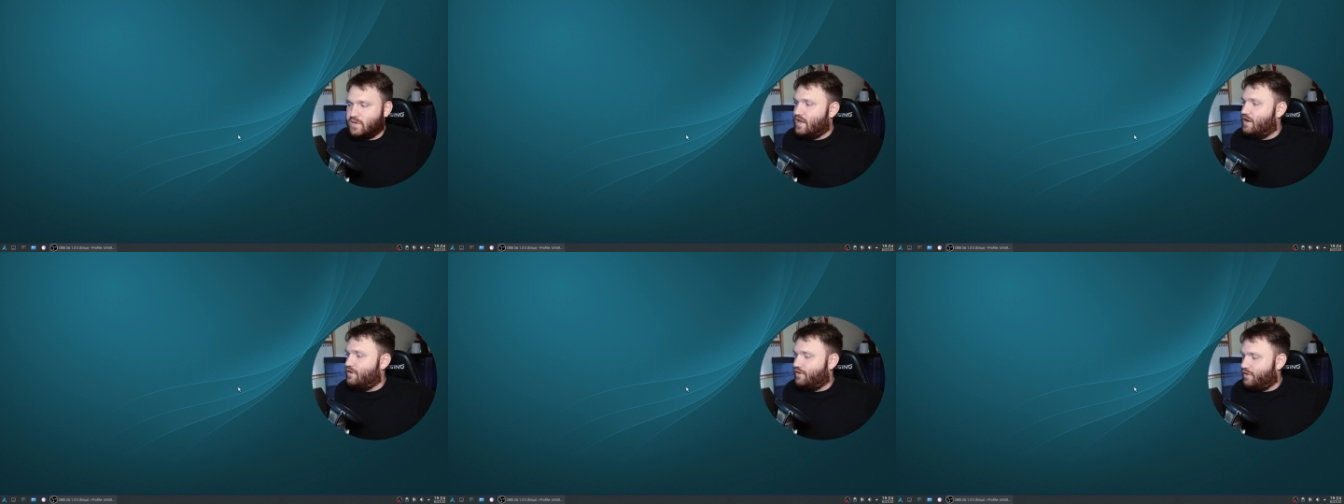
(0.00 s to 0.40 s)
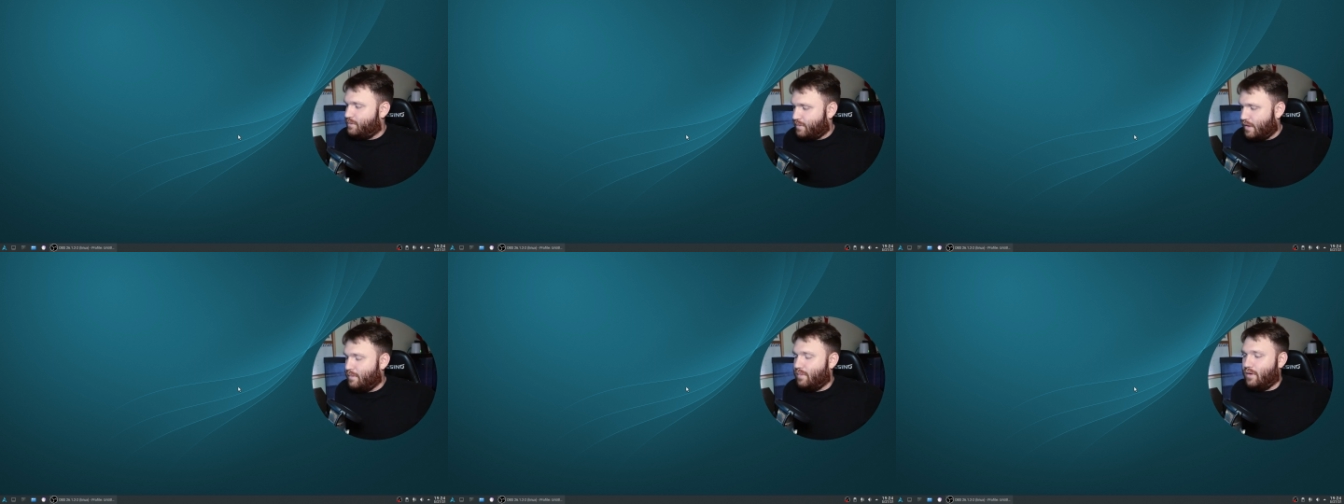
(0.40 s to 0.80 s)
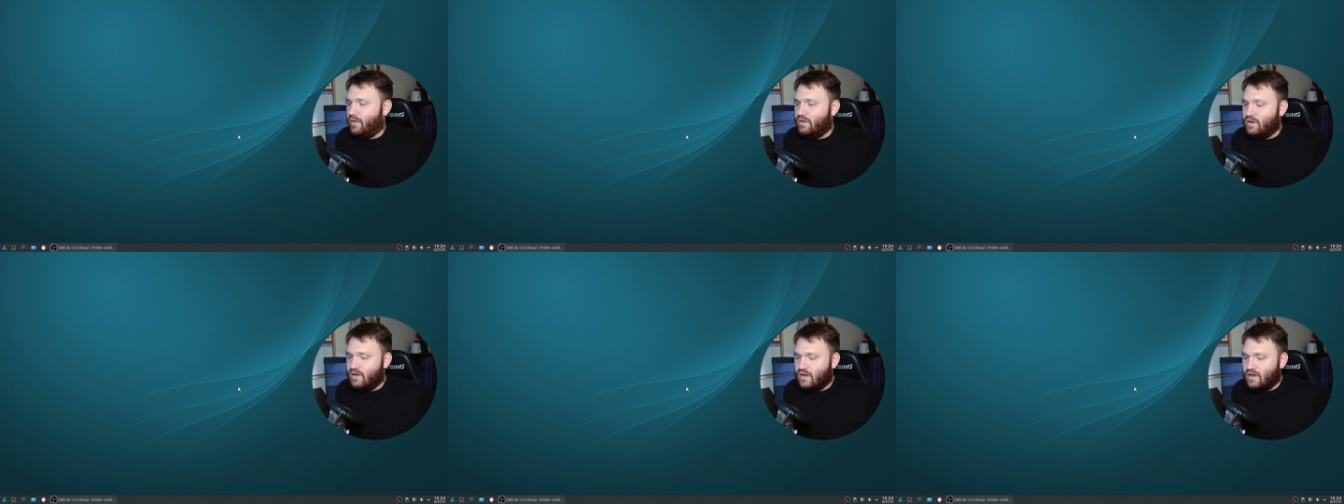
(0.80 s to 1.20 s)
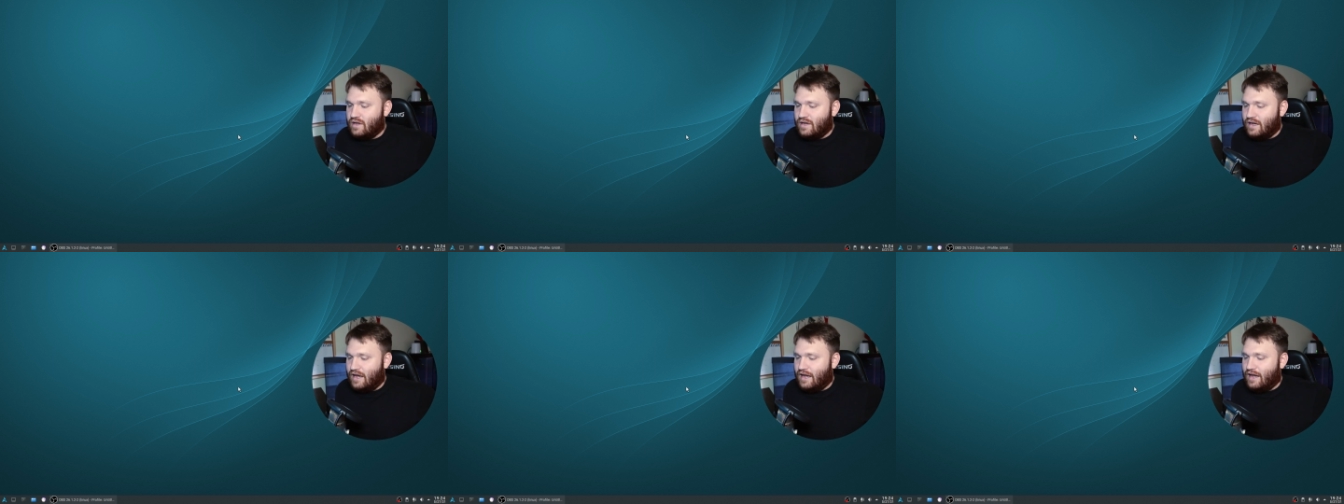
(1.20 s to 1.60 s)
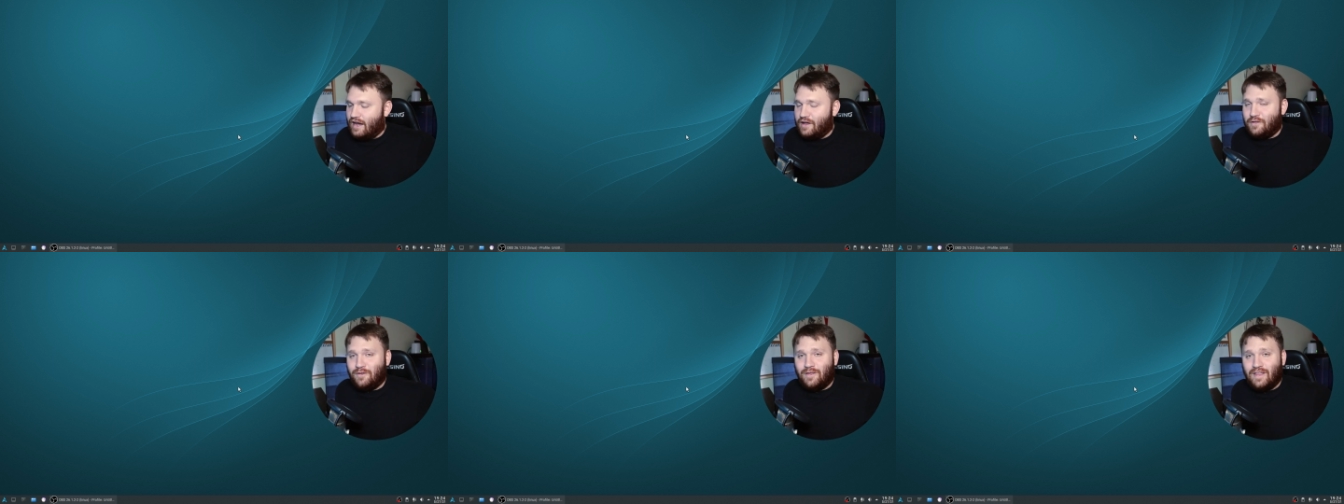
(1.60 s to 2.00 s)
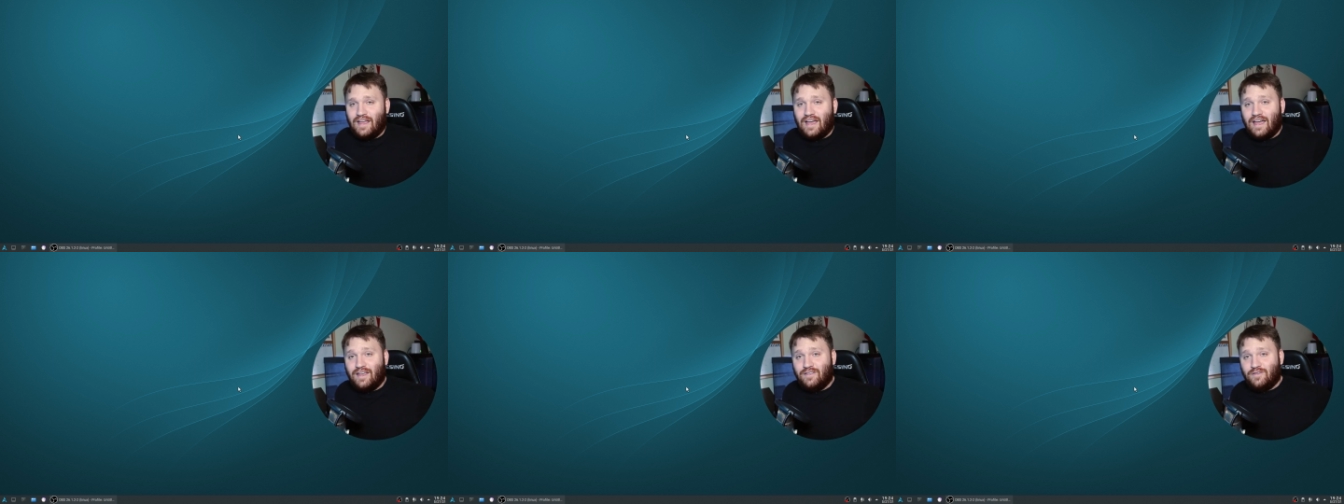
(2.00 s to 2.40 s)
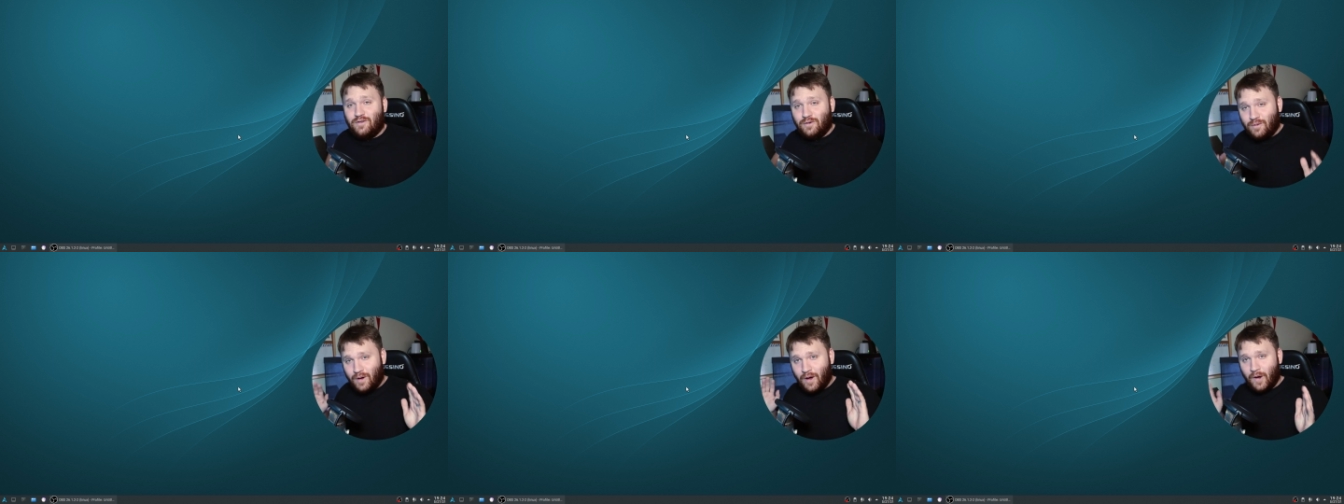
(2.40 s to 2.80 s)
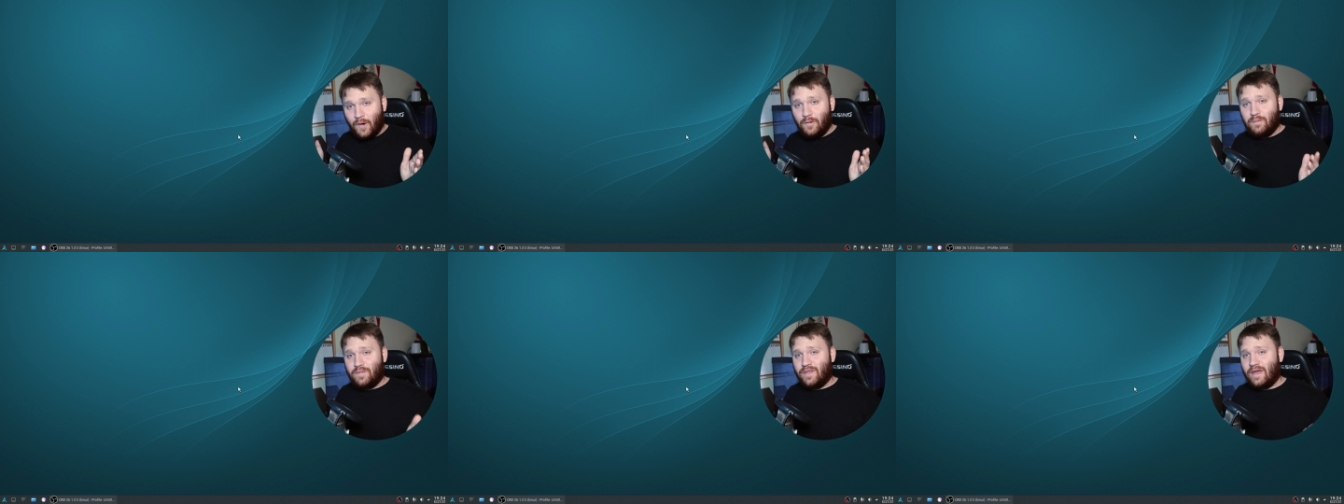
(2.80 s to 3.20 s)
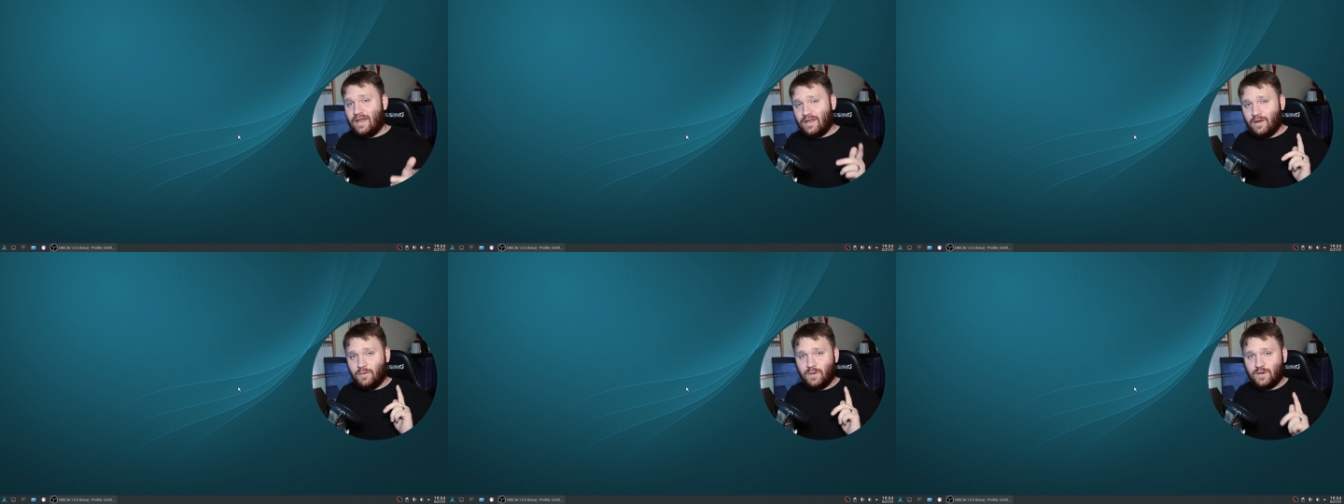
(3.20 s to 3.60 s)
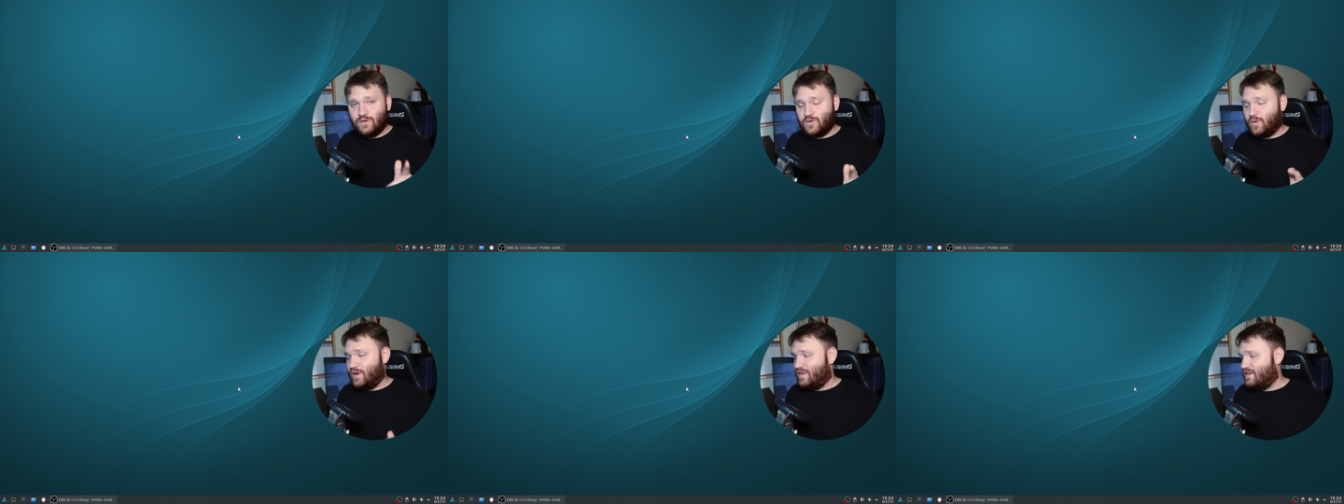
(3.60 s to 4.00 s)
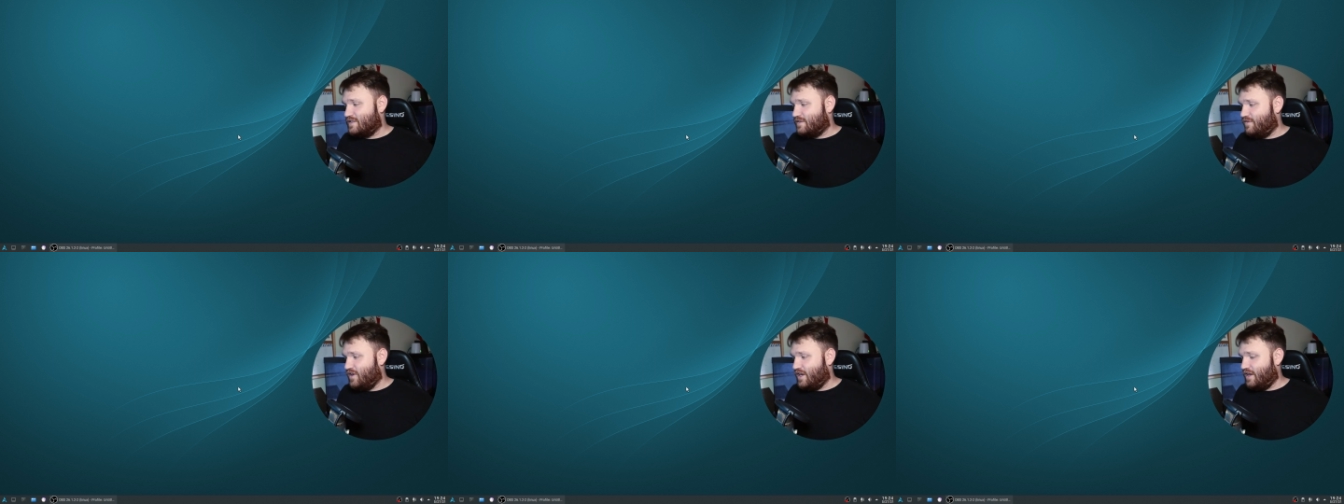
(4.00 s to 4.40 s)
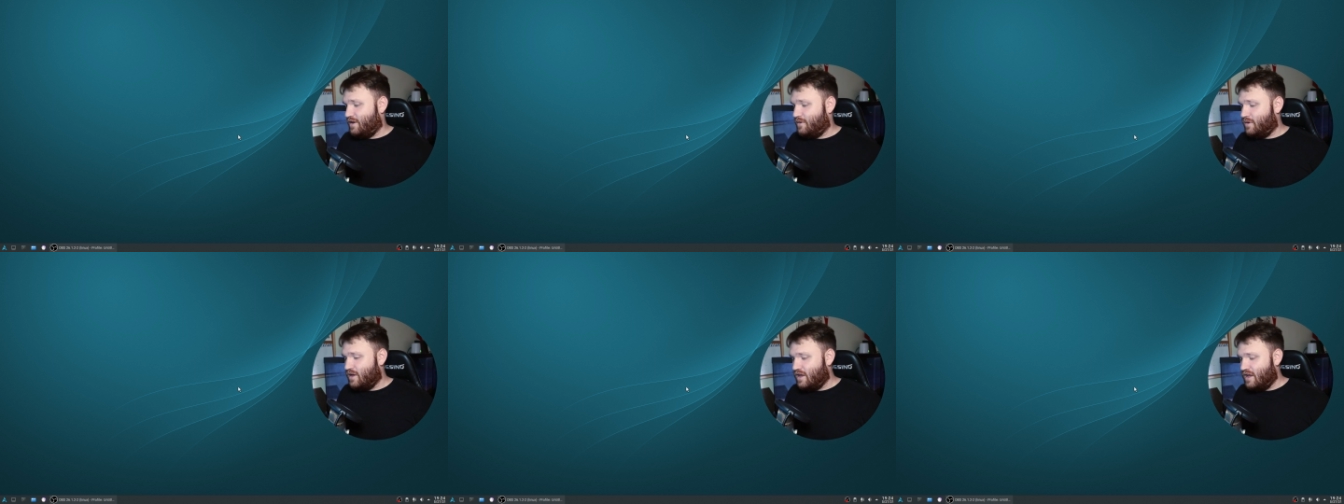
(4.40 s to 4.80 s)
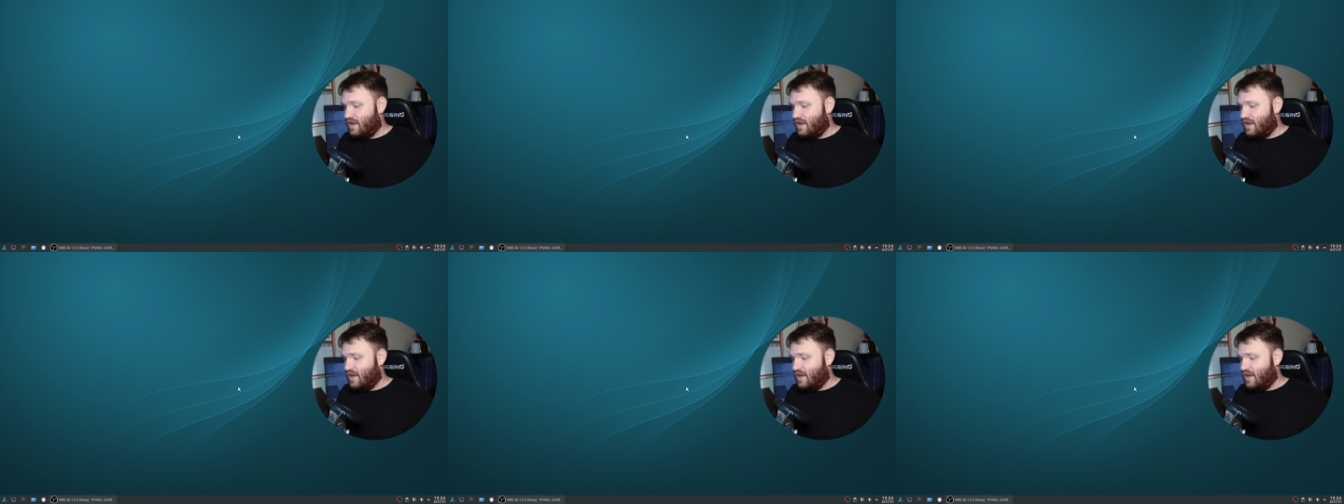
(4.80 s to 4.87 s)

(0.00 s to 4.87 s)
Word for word: without all the purple. Uh, other than that, I do hope that you enjoyed this video.